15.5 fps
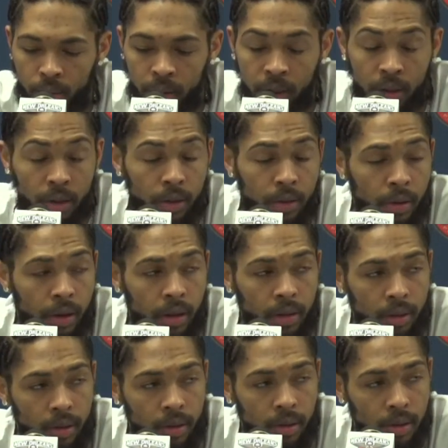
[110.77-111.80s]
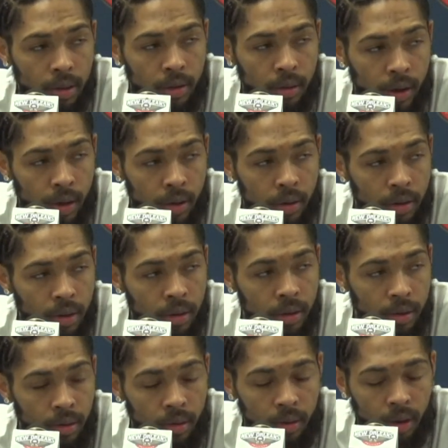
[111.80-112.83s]
Well, he's a threat. He's a threat on
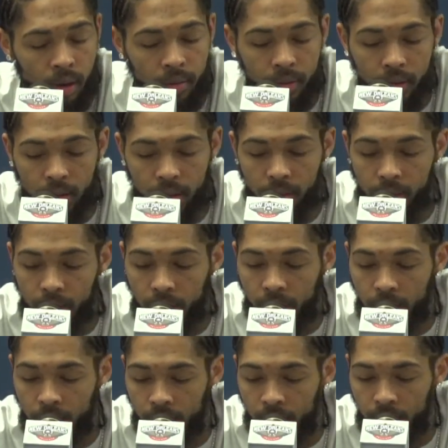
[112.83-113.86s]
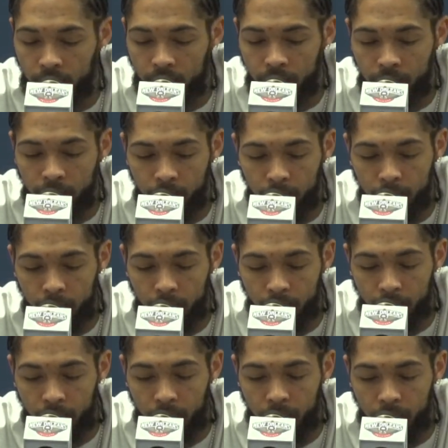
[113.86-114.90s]
the offensive end
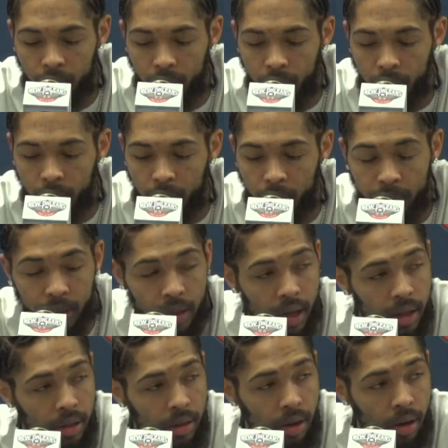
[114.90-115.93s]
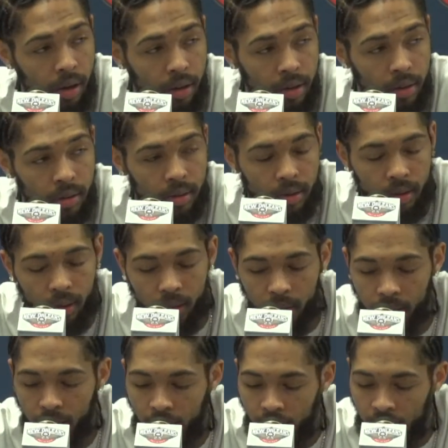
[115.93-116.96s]
from beyond the arc. So
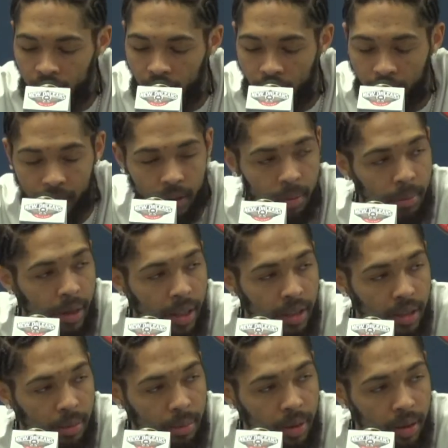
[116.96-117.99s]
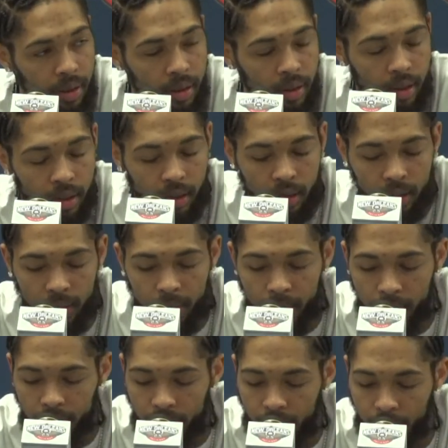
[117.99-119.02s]
having him next to me,
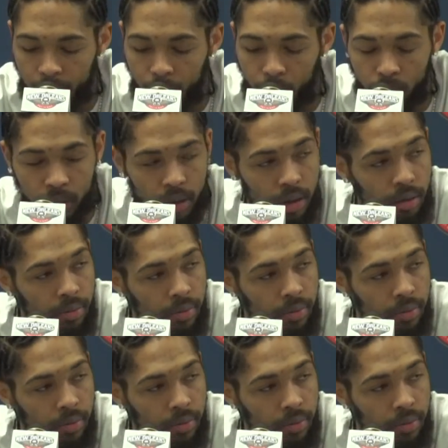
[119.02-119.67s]
it pulls the